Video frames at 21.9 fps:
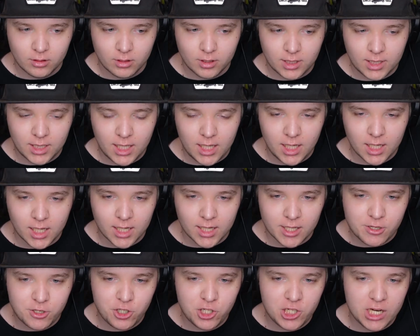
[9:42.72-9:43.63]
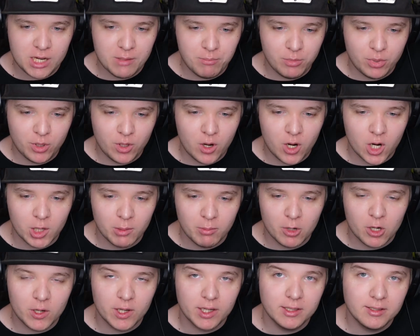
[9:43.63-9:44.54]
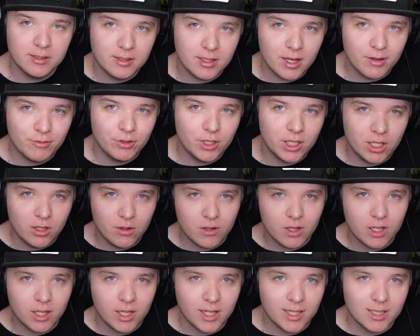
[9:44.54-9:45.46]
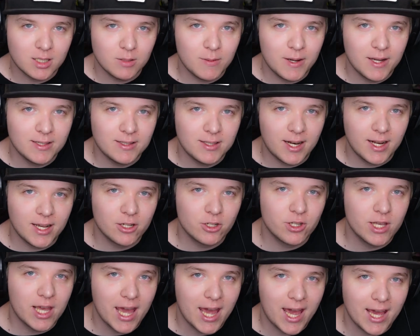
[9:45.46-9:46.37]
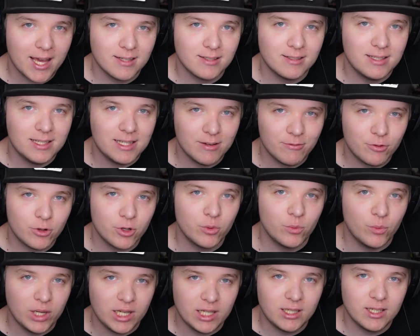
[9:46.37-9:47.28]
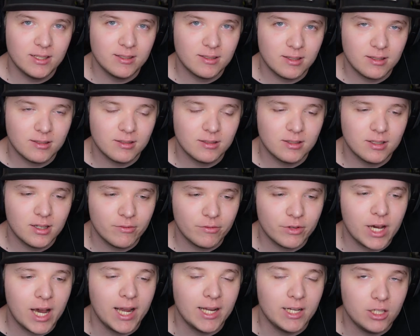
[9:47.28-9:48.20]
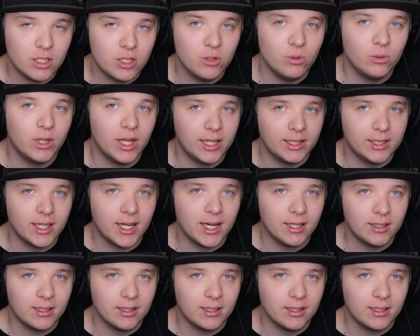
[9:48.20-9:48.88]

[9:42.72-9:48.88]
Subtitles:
The ship armor and stuff that you can customize that actually has different weaknesses and stuff, I do like that.